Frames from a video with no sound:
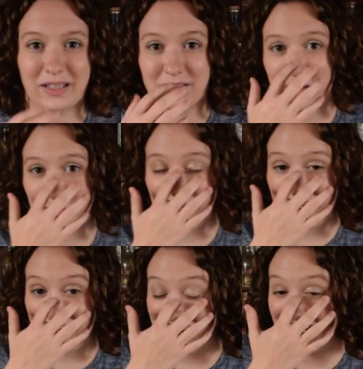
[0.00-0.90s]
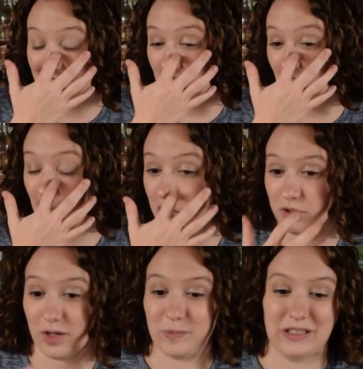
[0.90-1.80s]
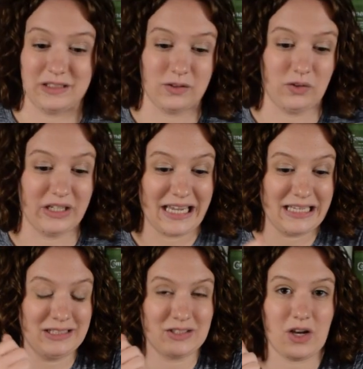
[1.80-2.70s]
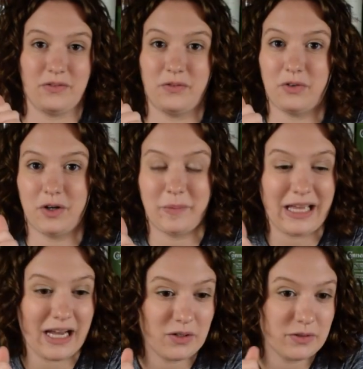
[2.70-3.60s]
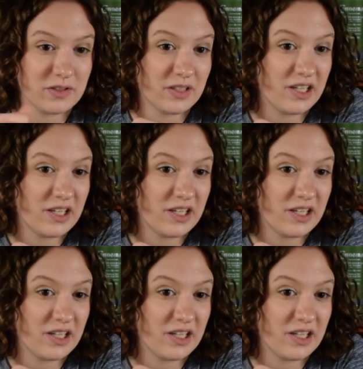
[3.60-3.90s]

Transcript: some asshole dropped these little kittens off in front of my house.